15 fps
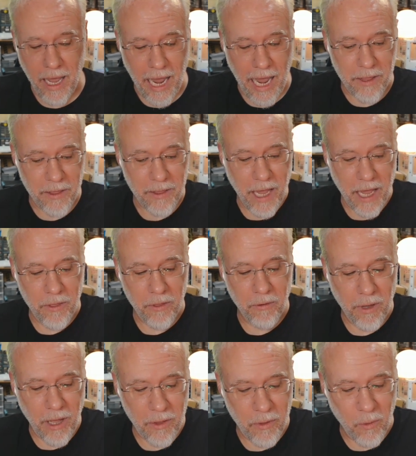And
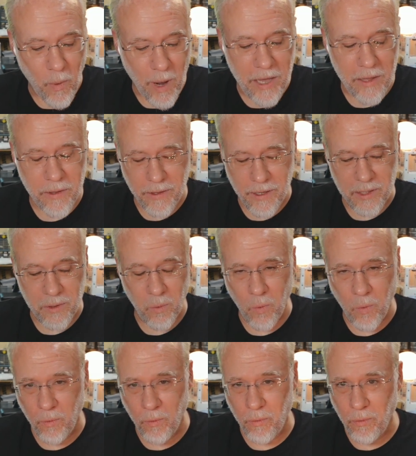the way that
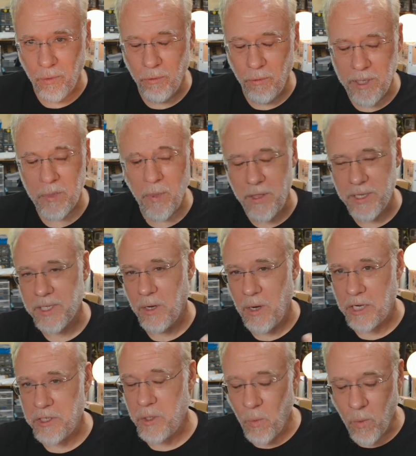the reason why this can
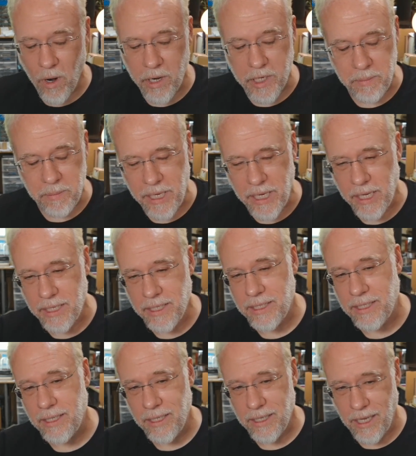actually work is
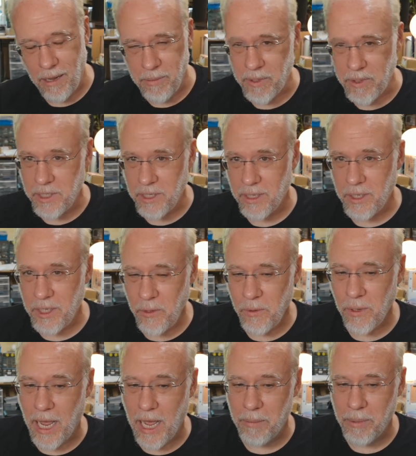because I'm using
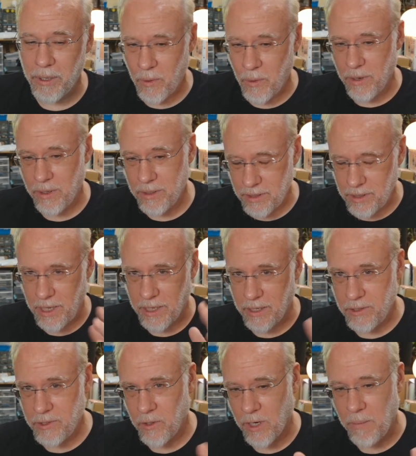ULab, or like
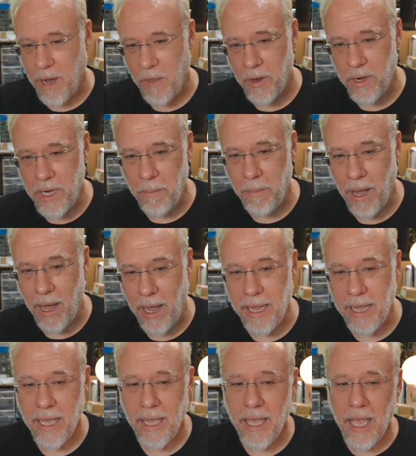CircuitPython NumPy.
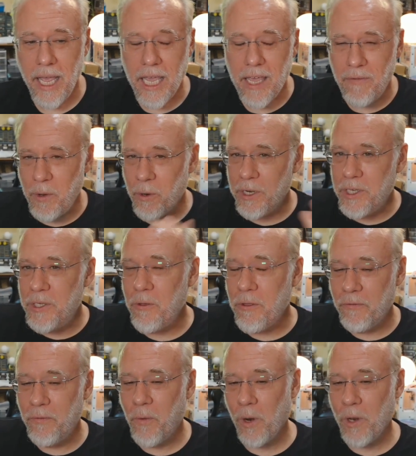If you were to do
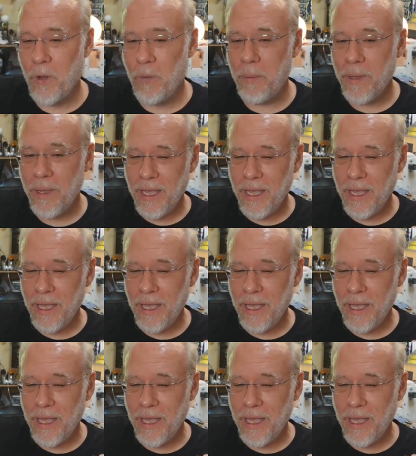the for loop